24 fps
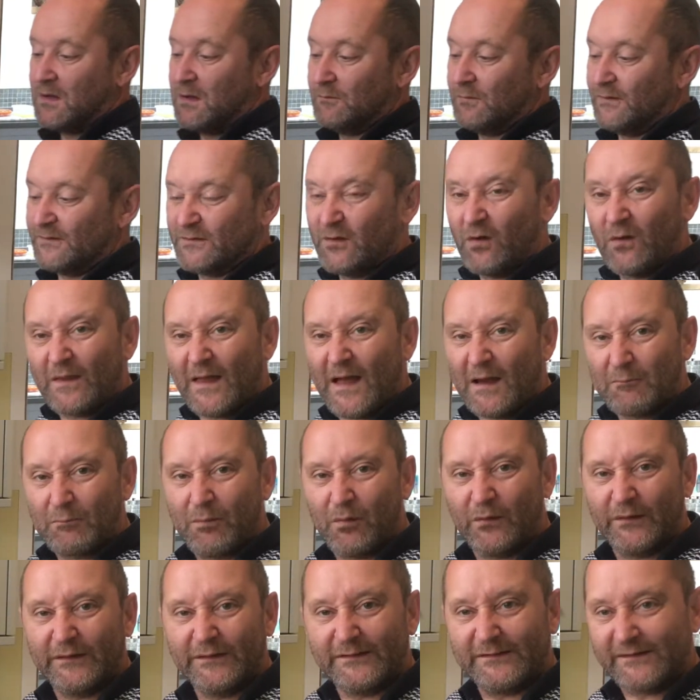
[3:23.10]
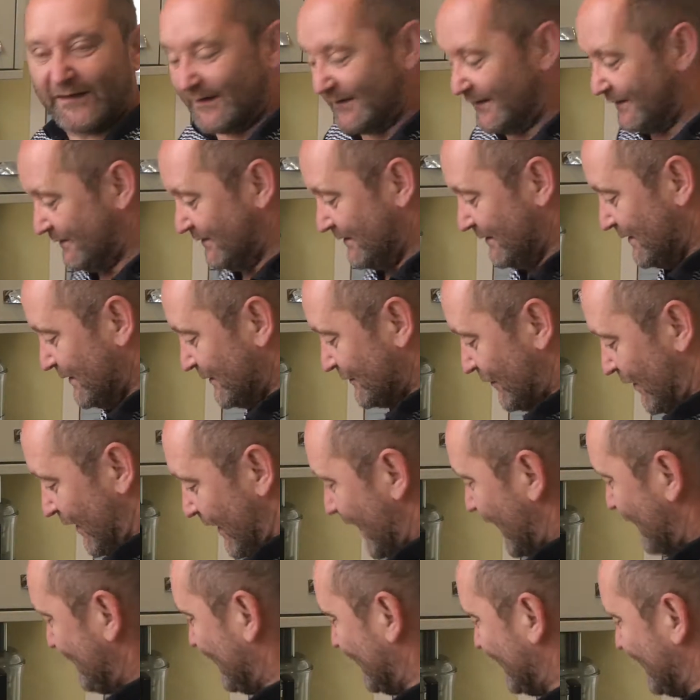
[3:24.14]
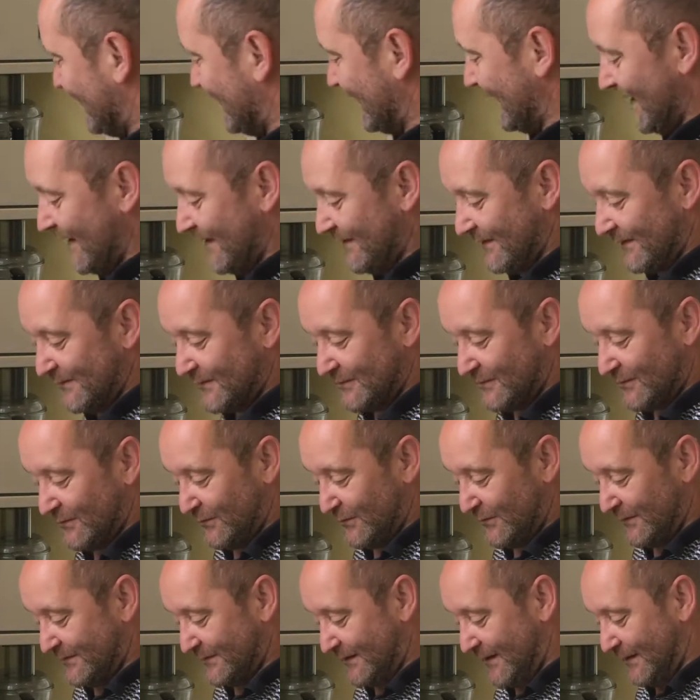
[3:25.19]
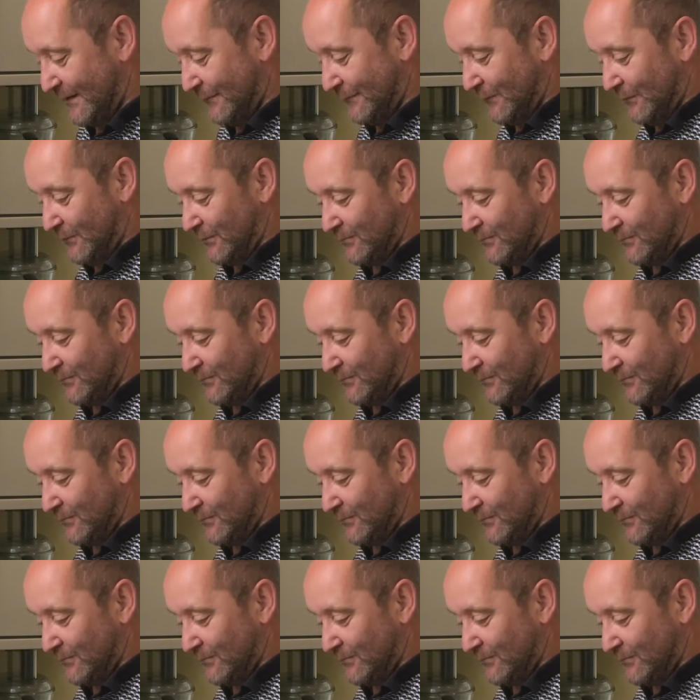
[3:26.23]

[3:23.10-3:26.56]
it's not that pointy. So how am I going to get this through this animal?